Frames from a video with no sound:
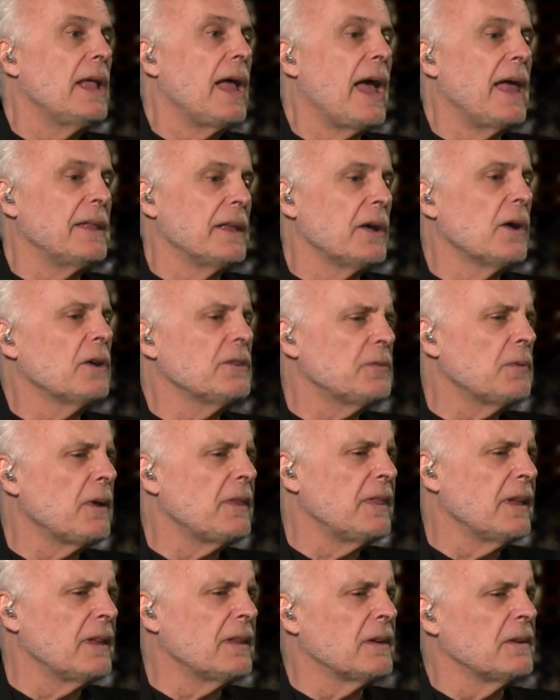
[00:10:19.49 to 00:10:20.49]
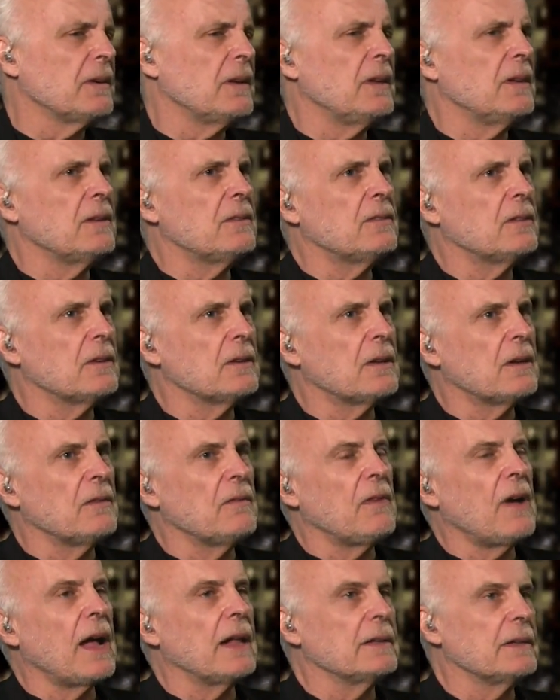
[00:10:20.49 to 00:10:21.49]
And they also, I think, they're in the Silicon
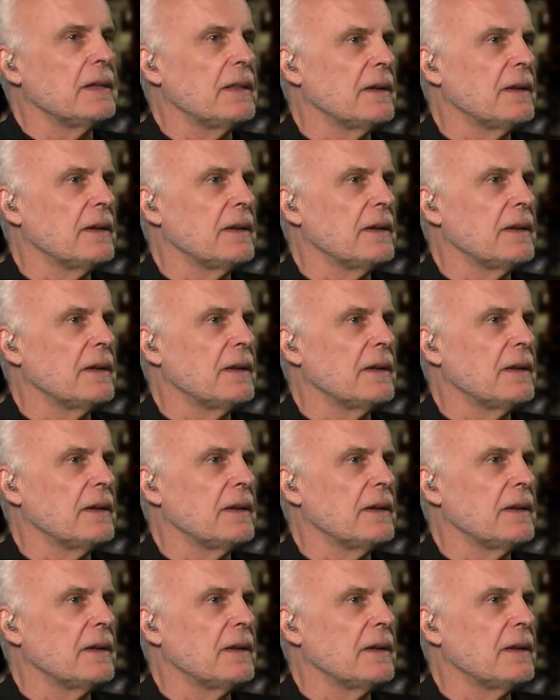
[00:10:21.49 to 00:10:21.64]
Valley,